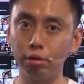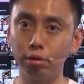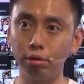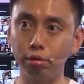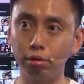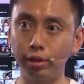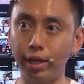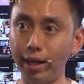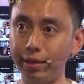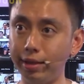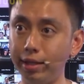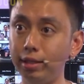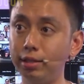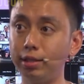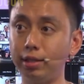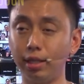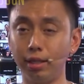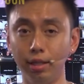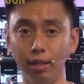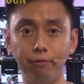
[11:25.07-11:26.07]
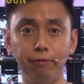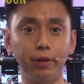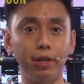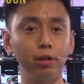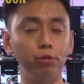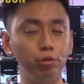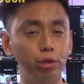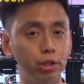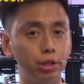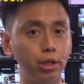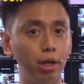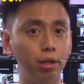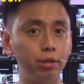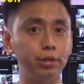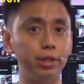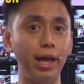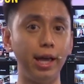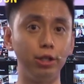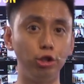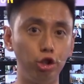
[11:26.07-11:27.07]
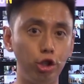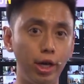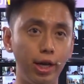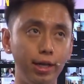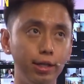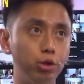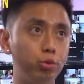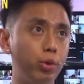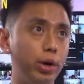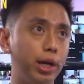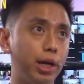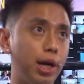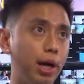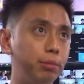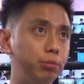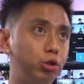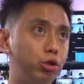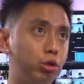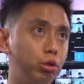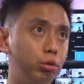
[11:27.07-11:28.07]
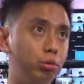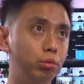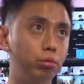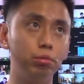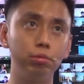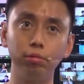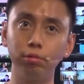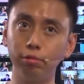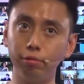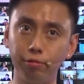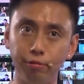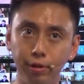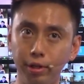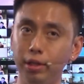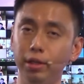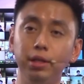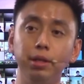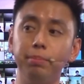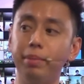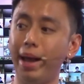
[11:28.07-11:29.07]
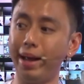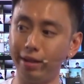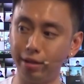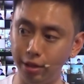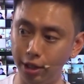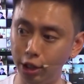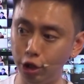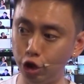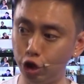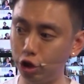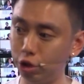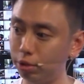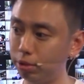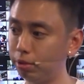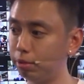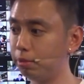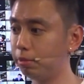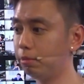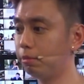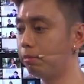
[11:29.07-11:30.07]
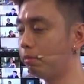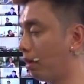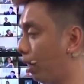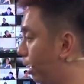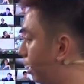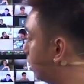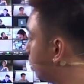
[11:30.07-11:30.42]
to getting significant results and change when it comes to fill in the blank niche, right?